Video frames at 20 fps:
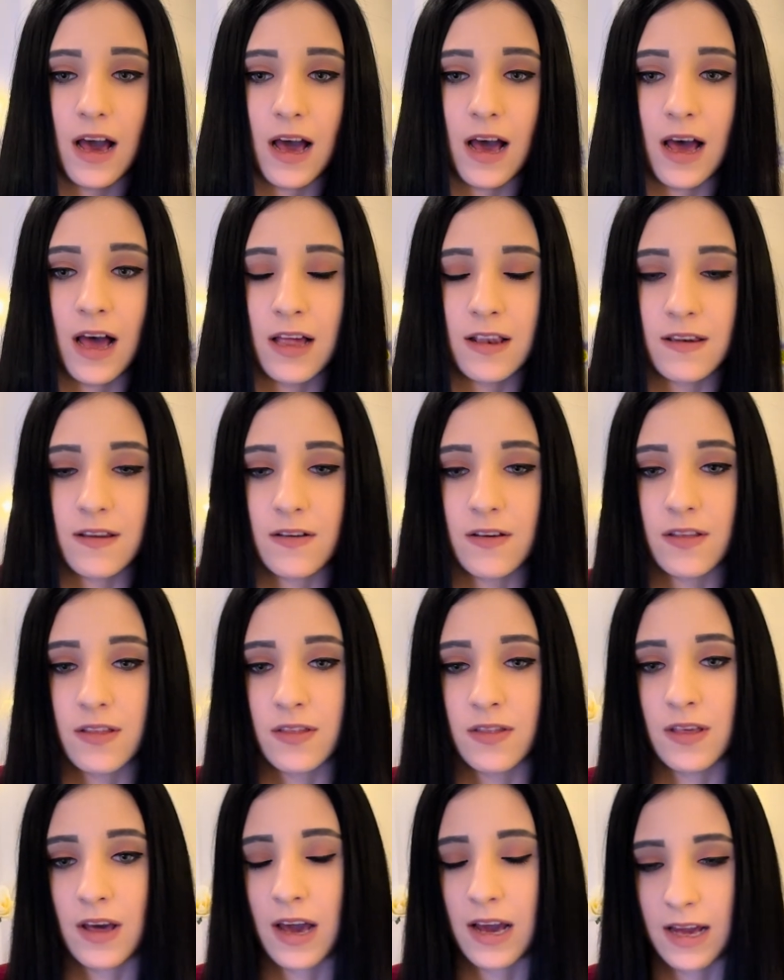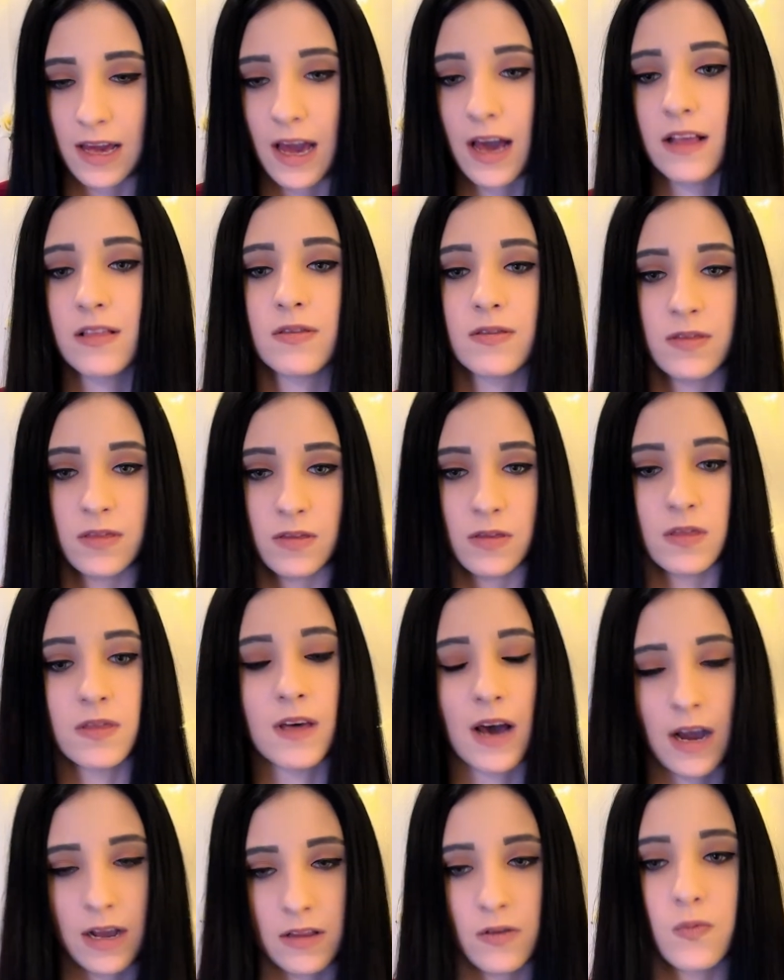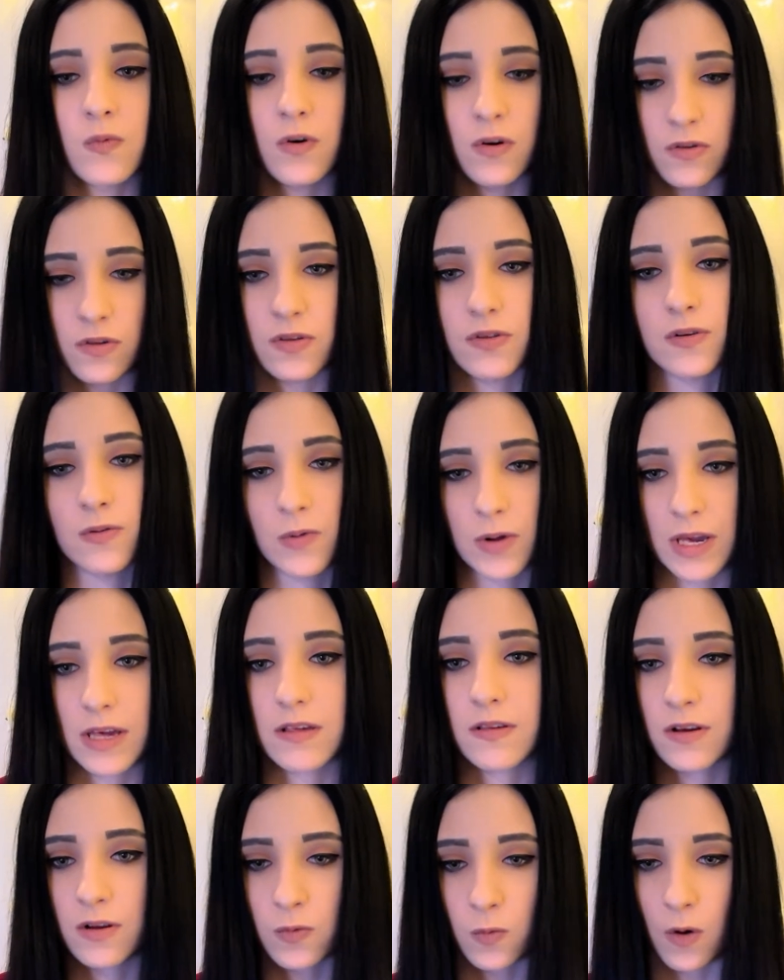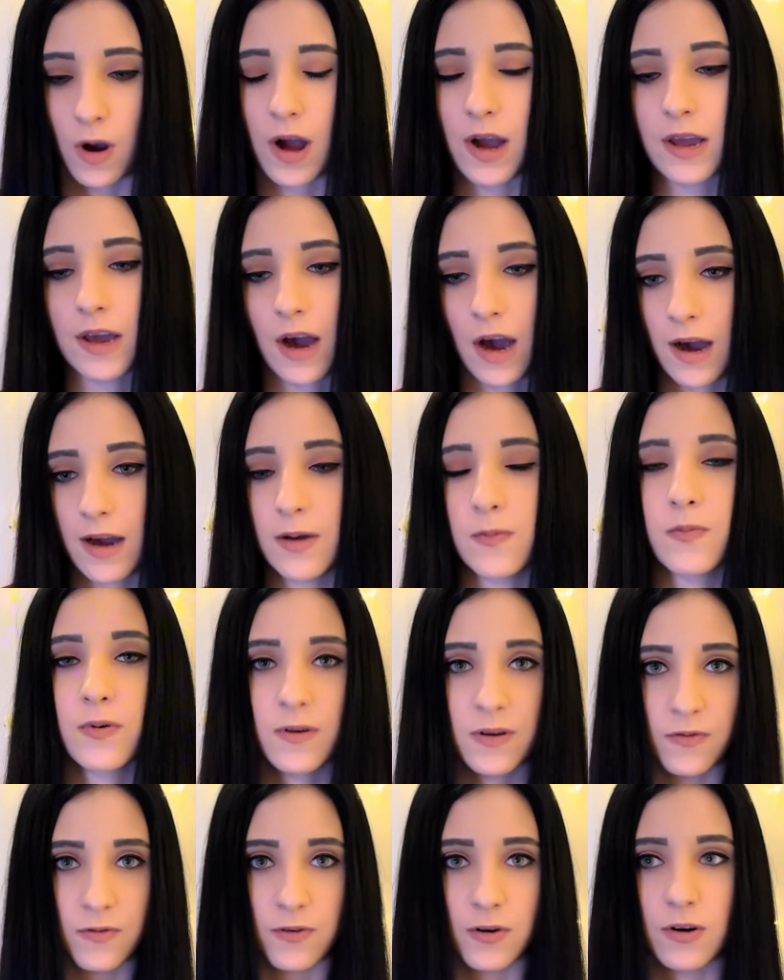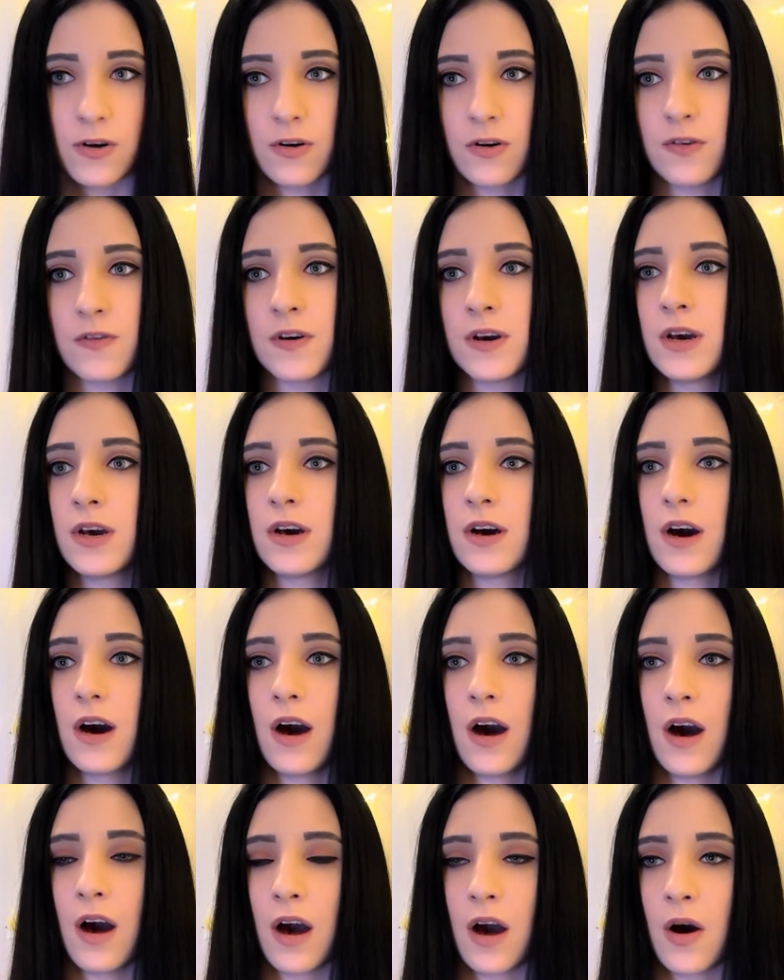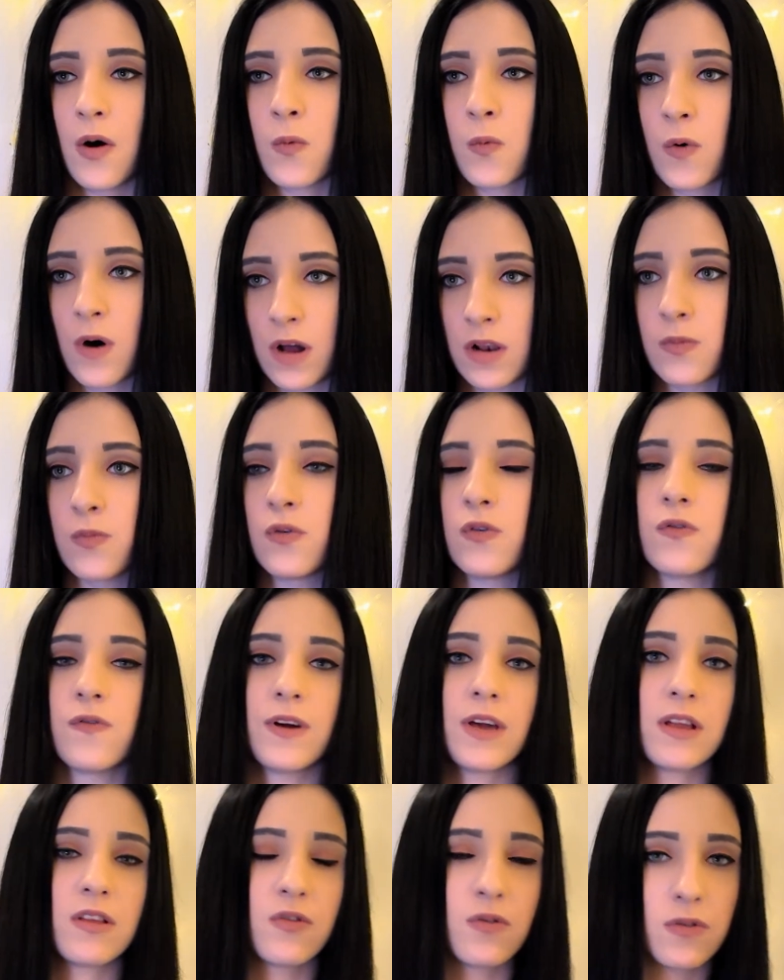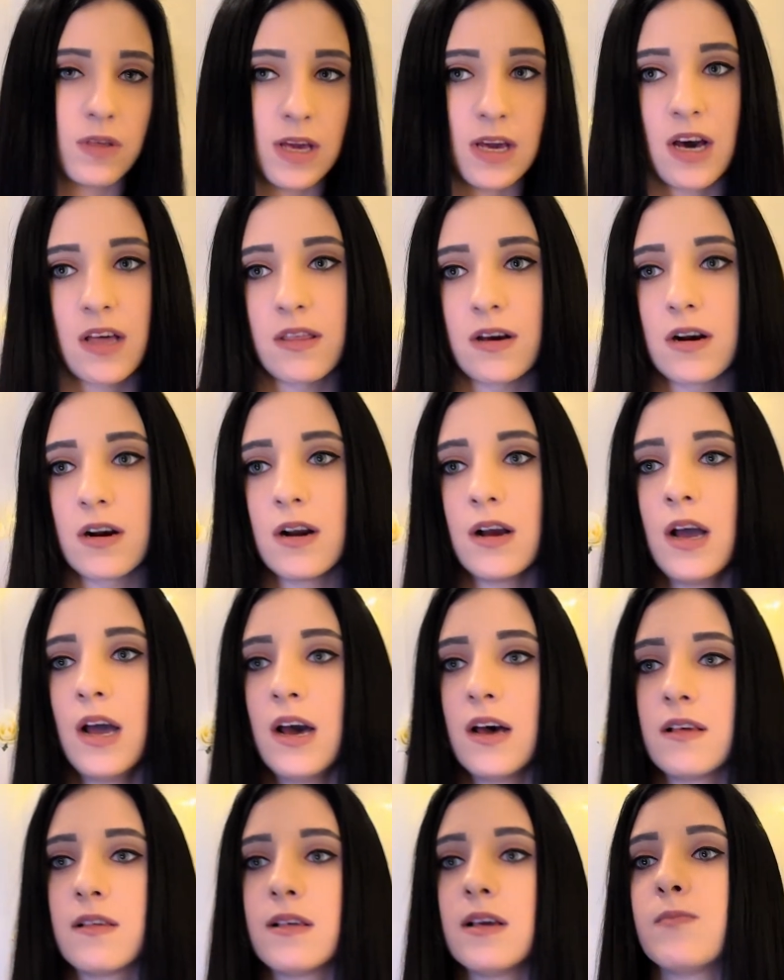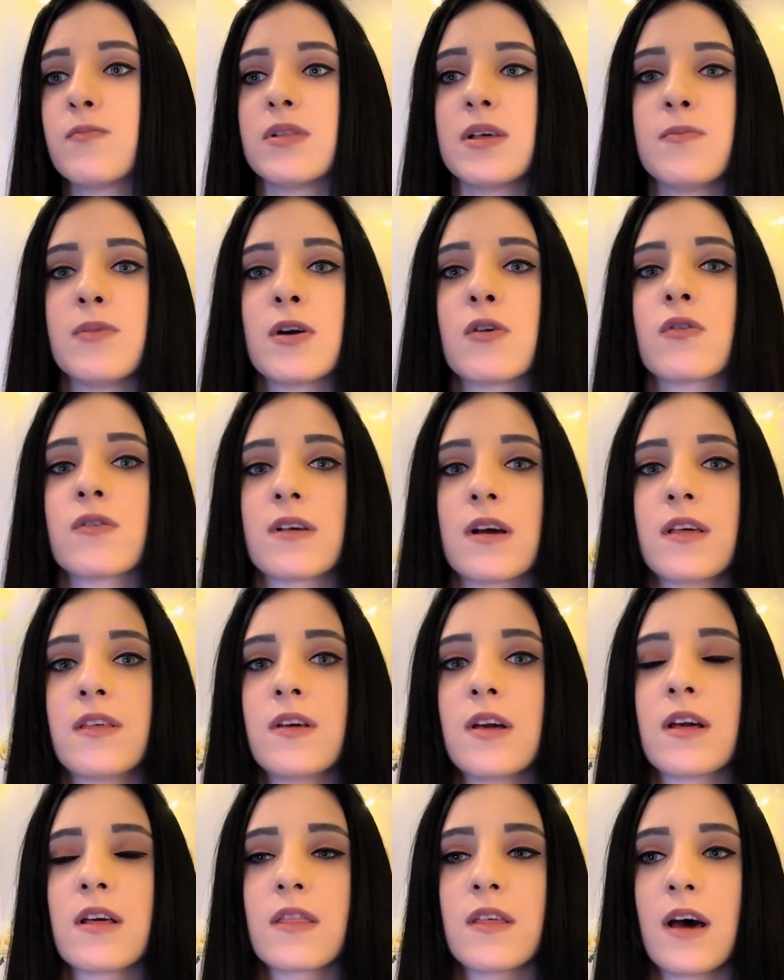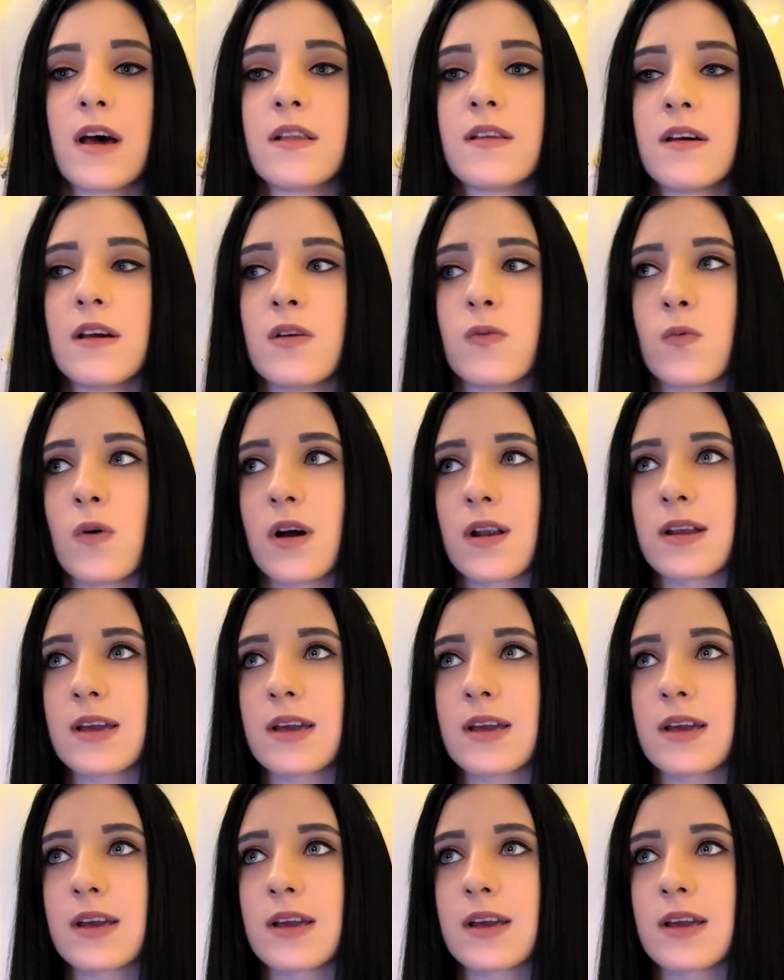And again, that was the reason why I preferred one movie to the other, simply because I think that in one